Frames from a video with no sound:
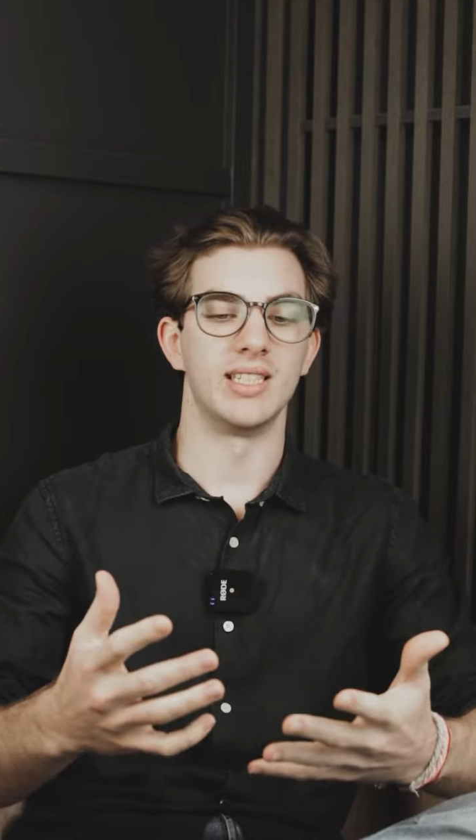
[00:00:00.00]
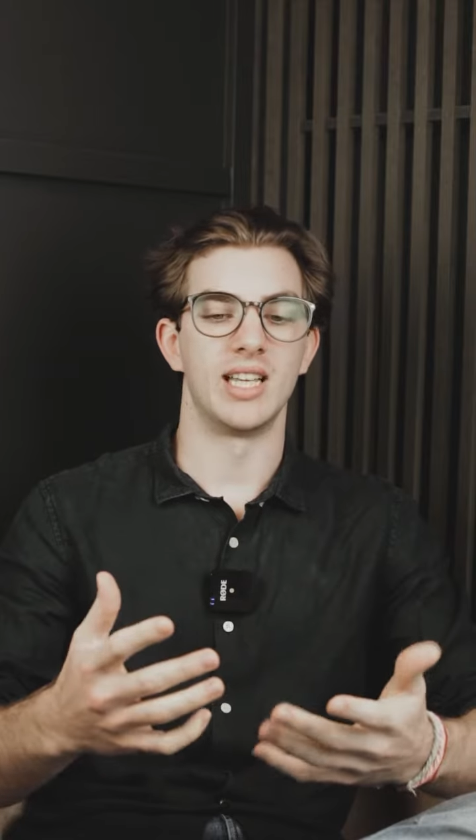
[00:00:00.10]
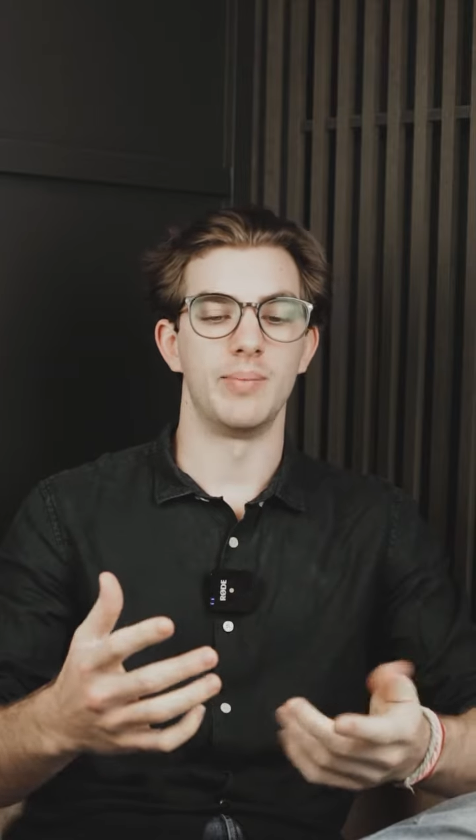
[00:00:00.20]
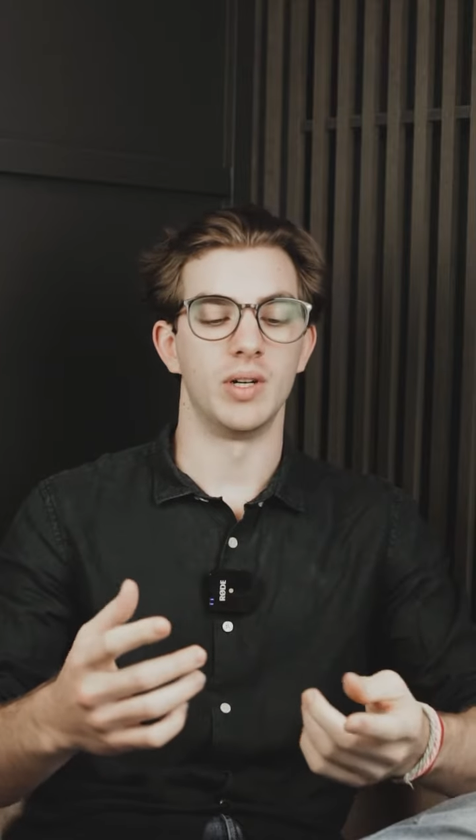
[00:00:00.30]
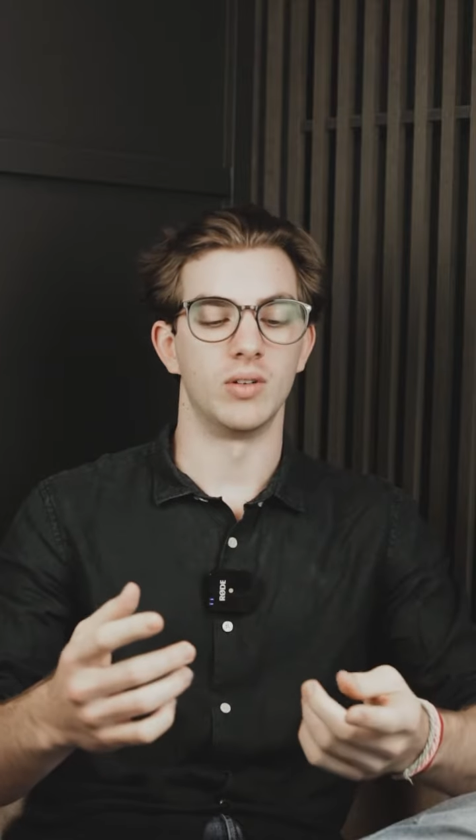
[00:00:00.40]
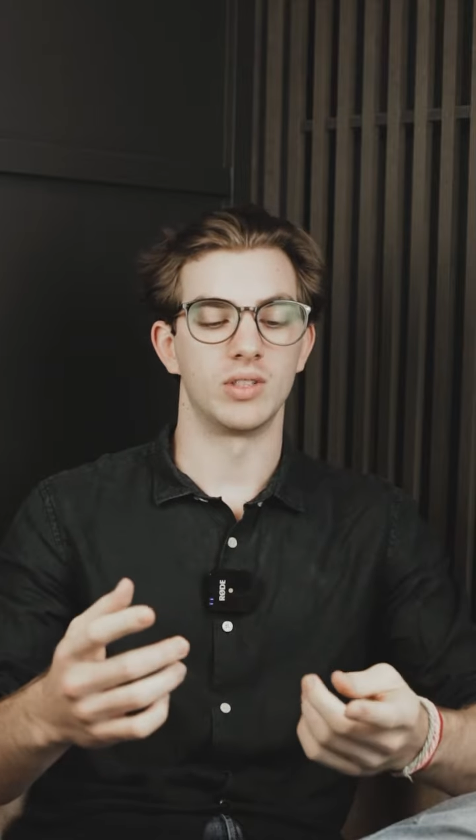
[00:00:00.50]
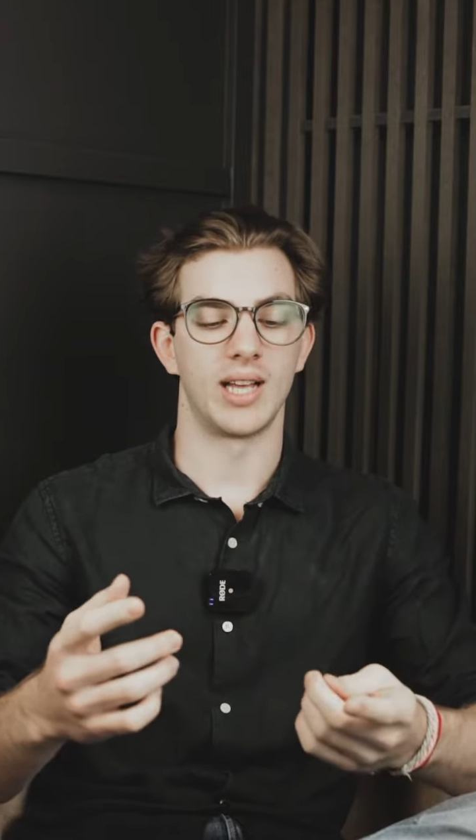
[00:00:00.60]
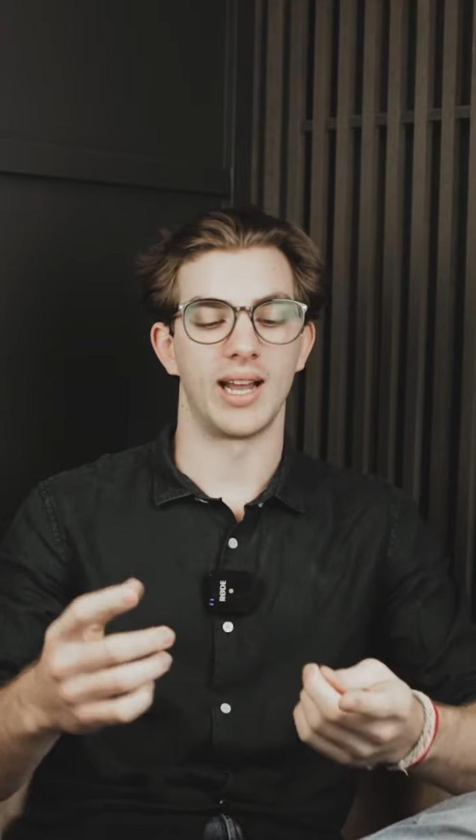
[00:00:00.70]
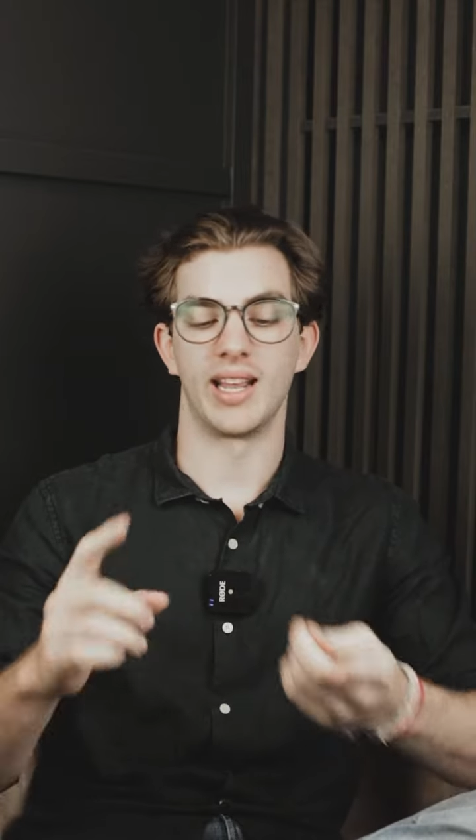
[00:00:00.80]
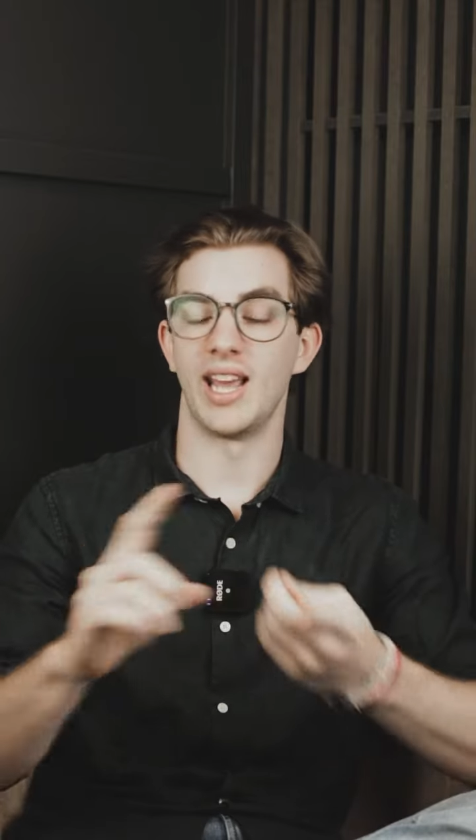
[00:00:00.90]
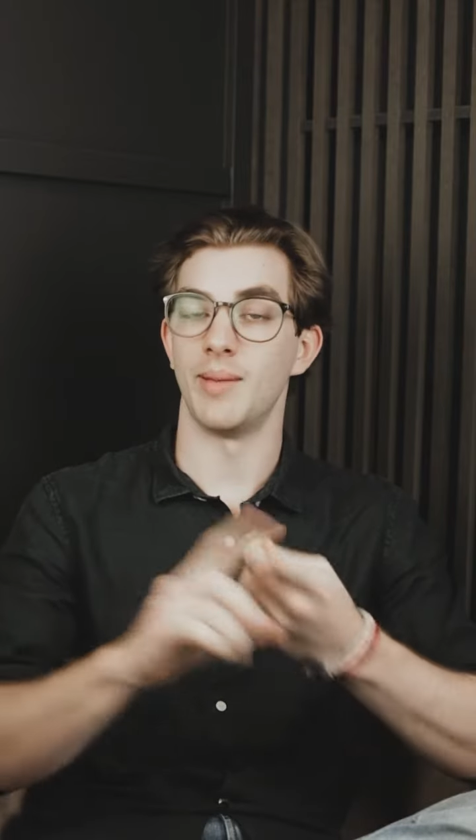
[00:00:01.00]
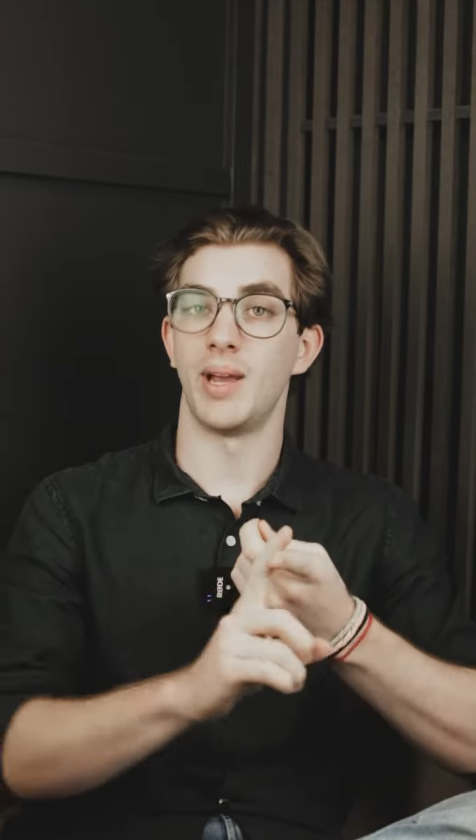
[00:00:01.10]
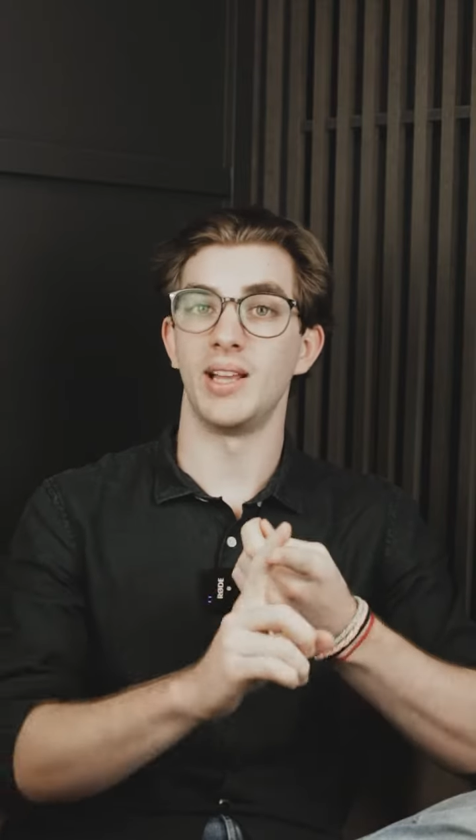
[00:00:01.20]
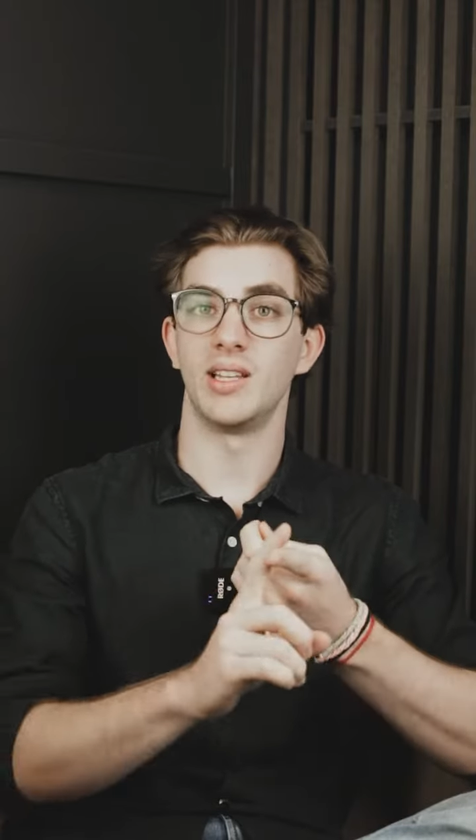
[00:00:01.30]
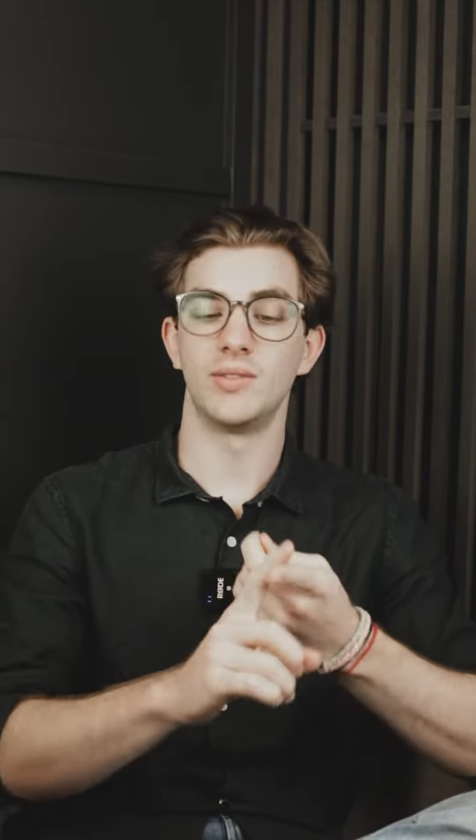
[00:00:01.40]
is they're built at a
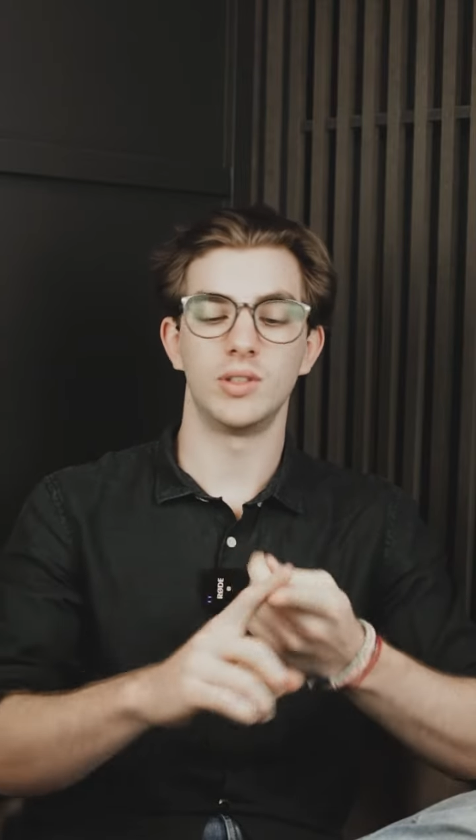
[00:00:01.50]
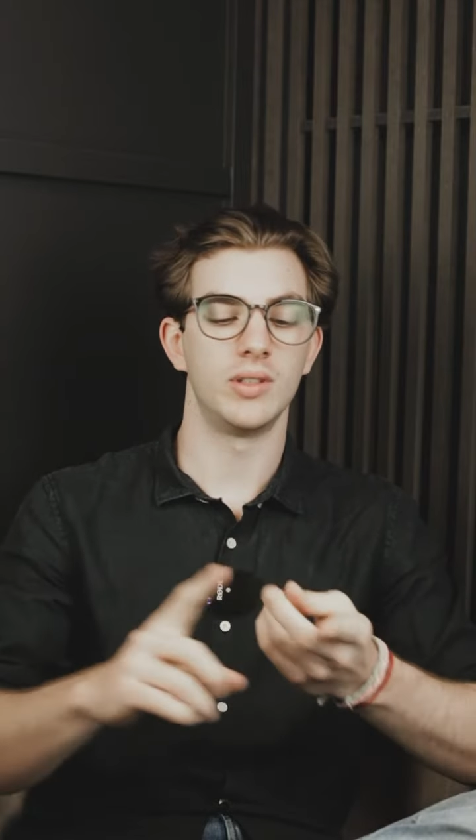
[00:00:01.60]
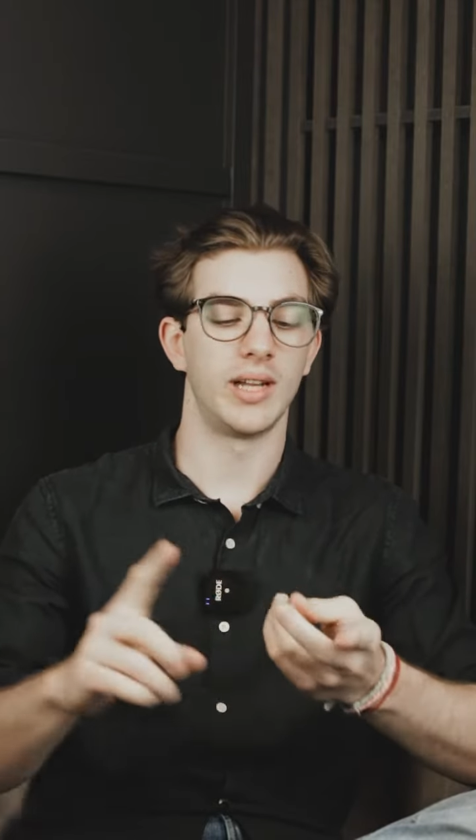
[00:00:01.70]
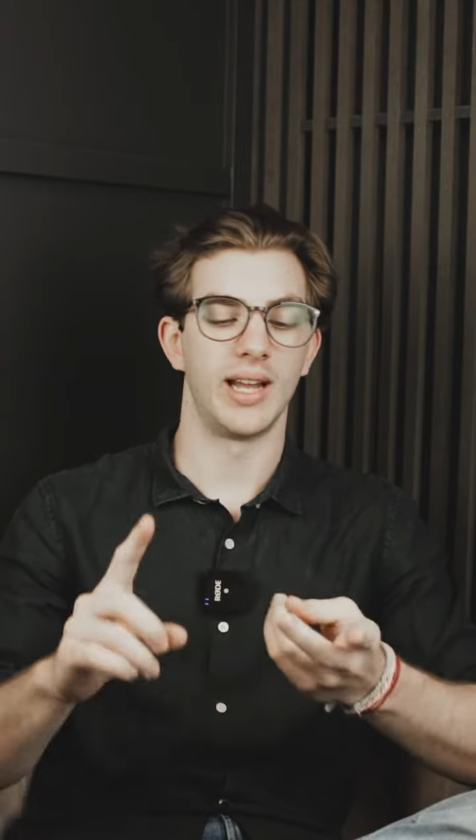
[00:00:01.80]
campaign level,